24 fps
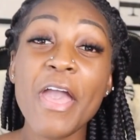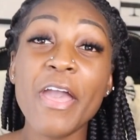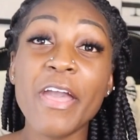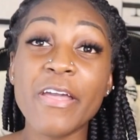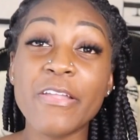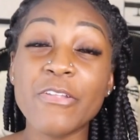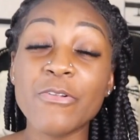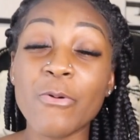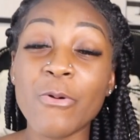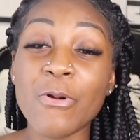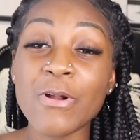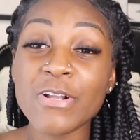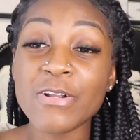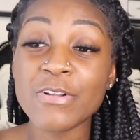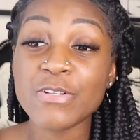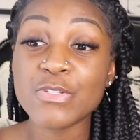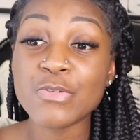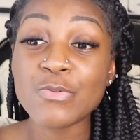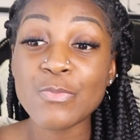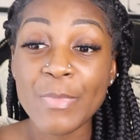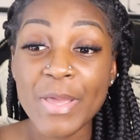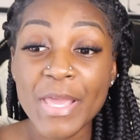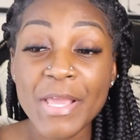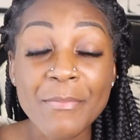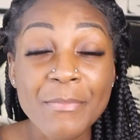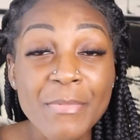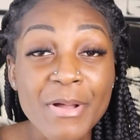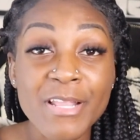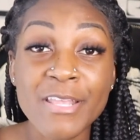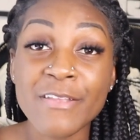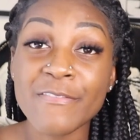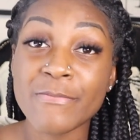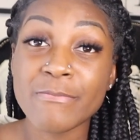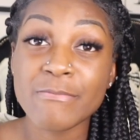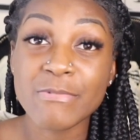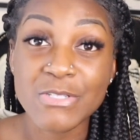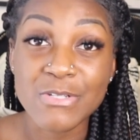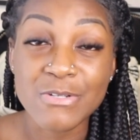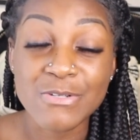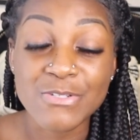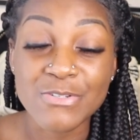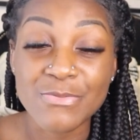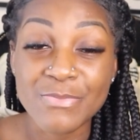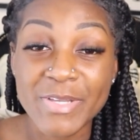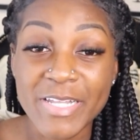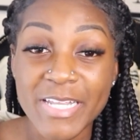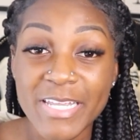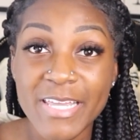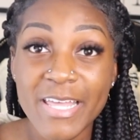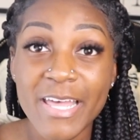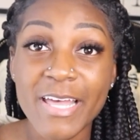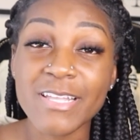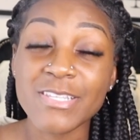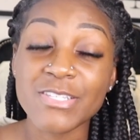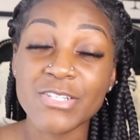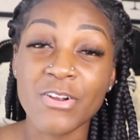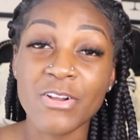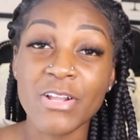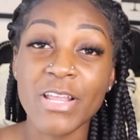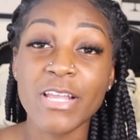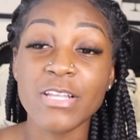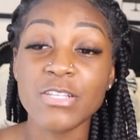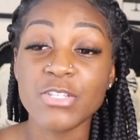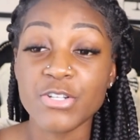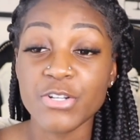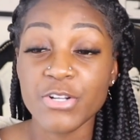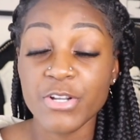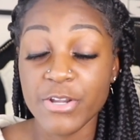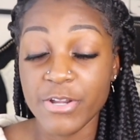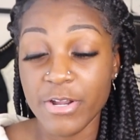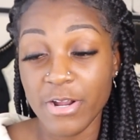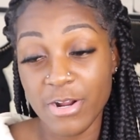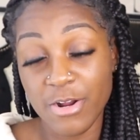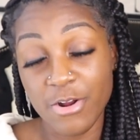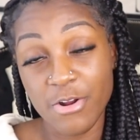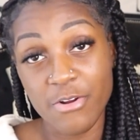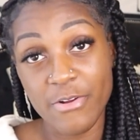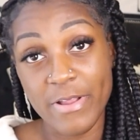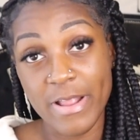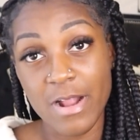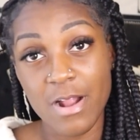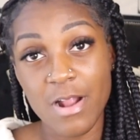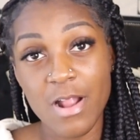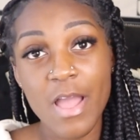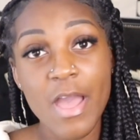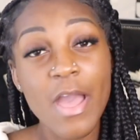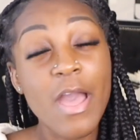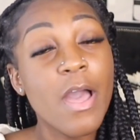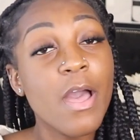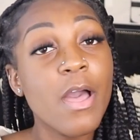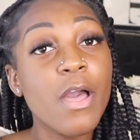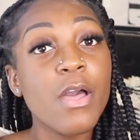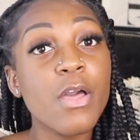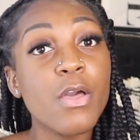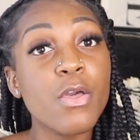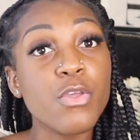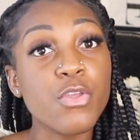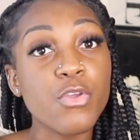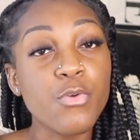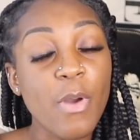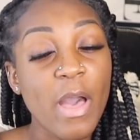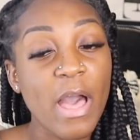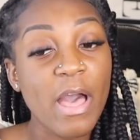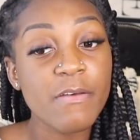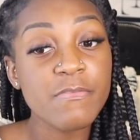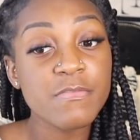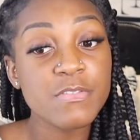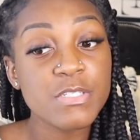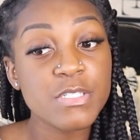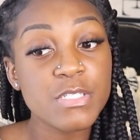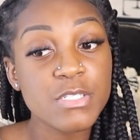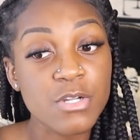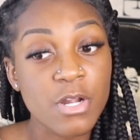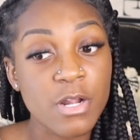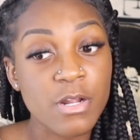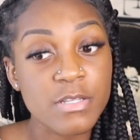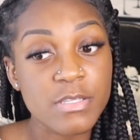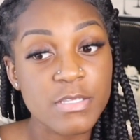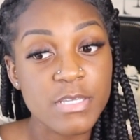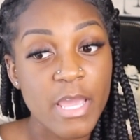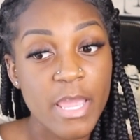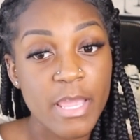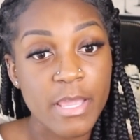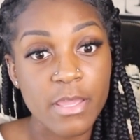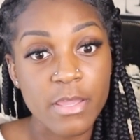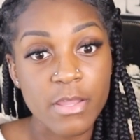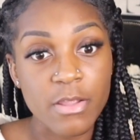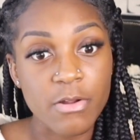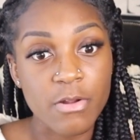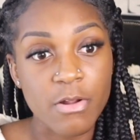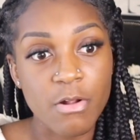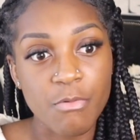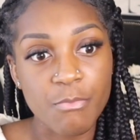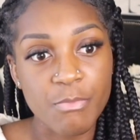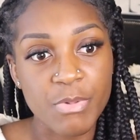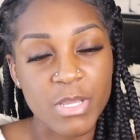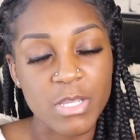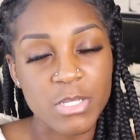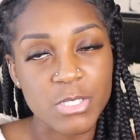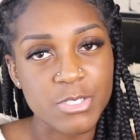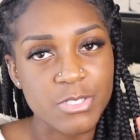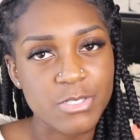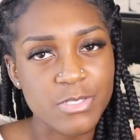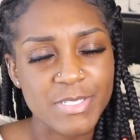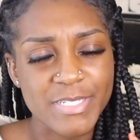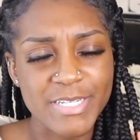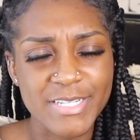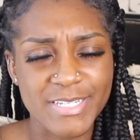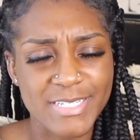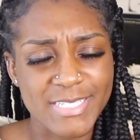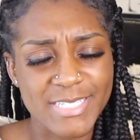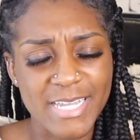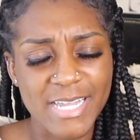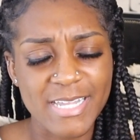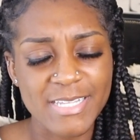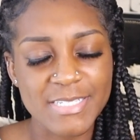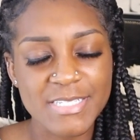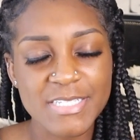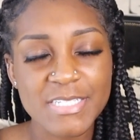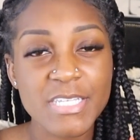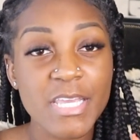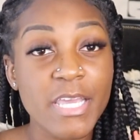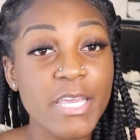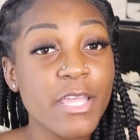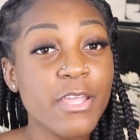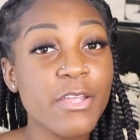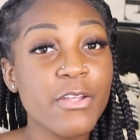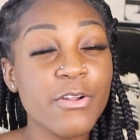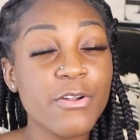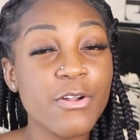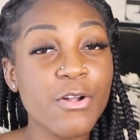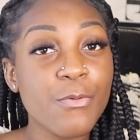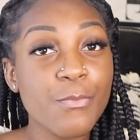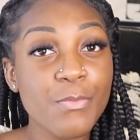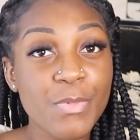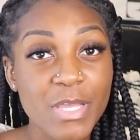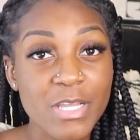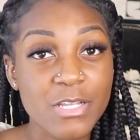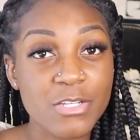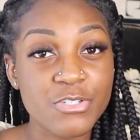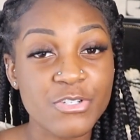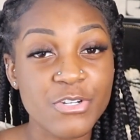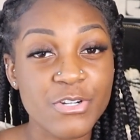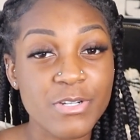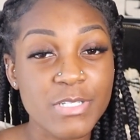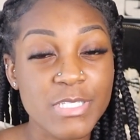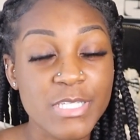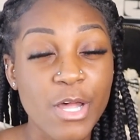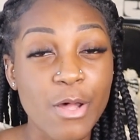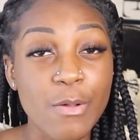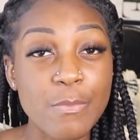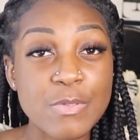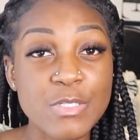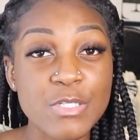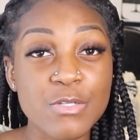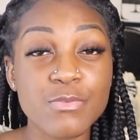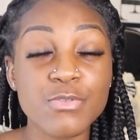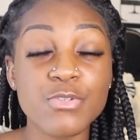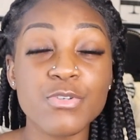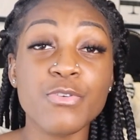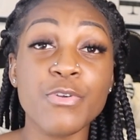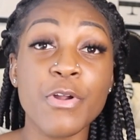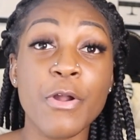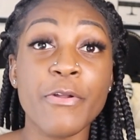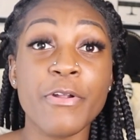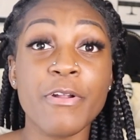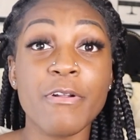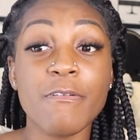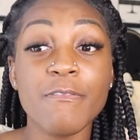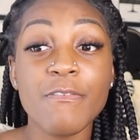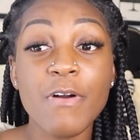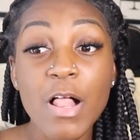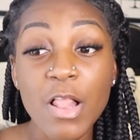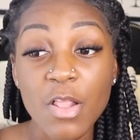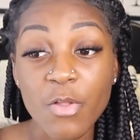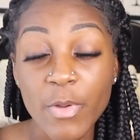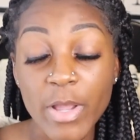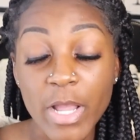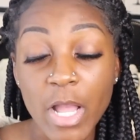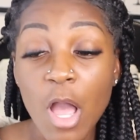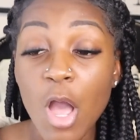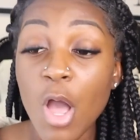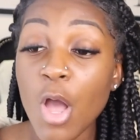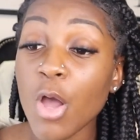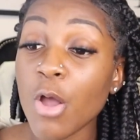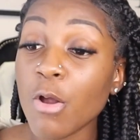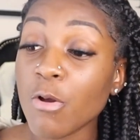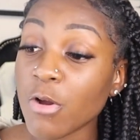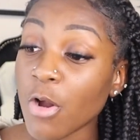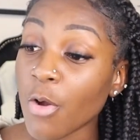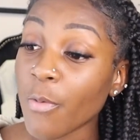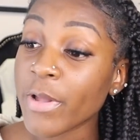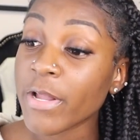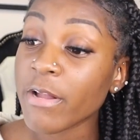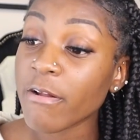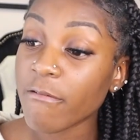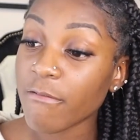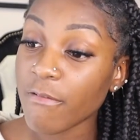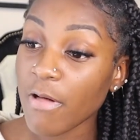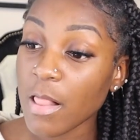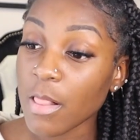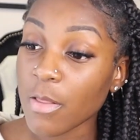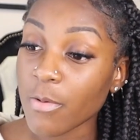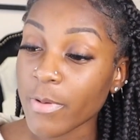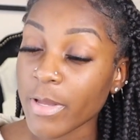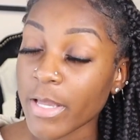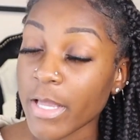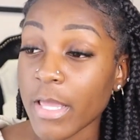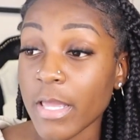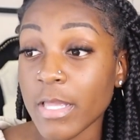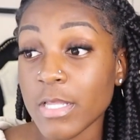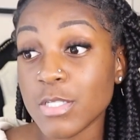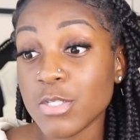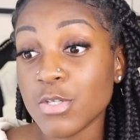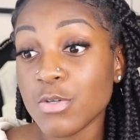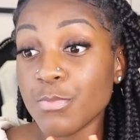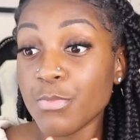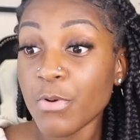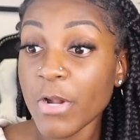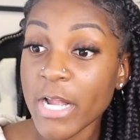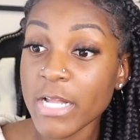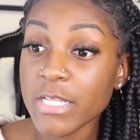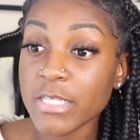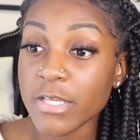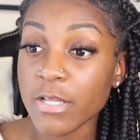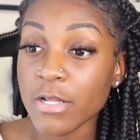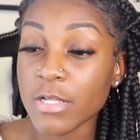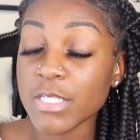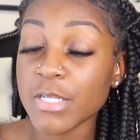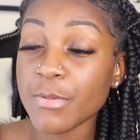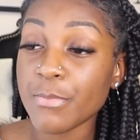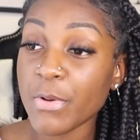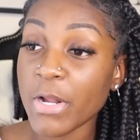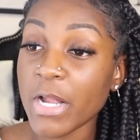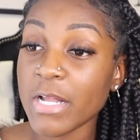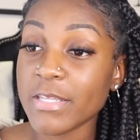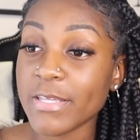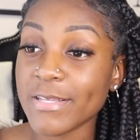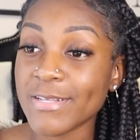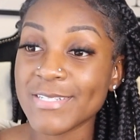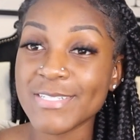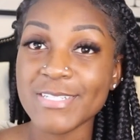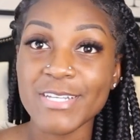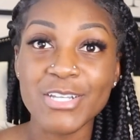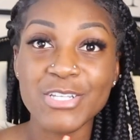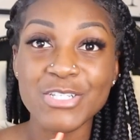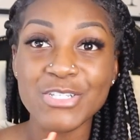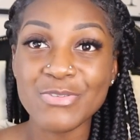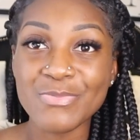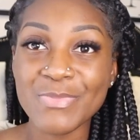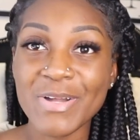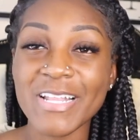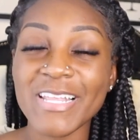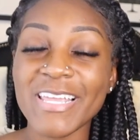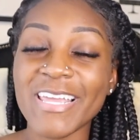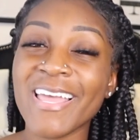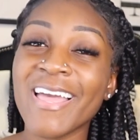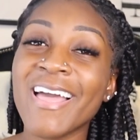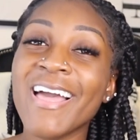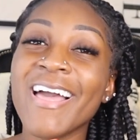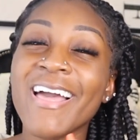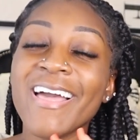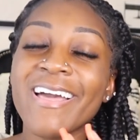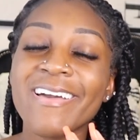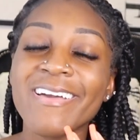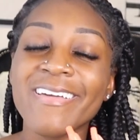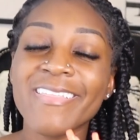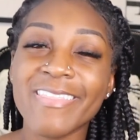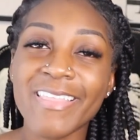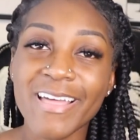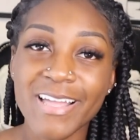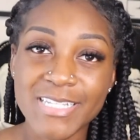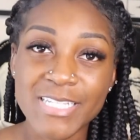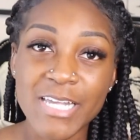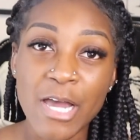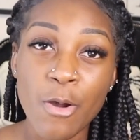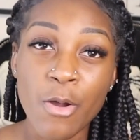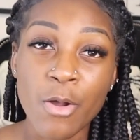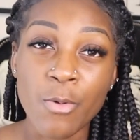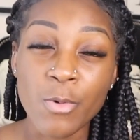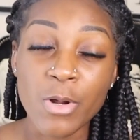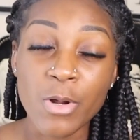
In order to make money from social media and turn it into your career, you have to start taking your own pictures, in a sense. Taking your own pictures helps you to grow your following. Growing your following gets you brand deals, and brand deals get you money. That's how it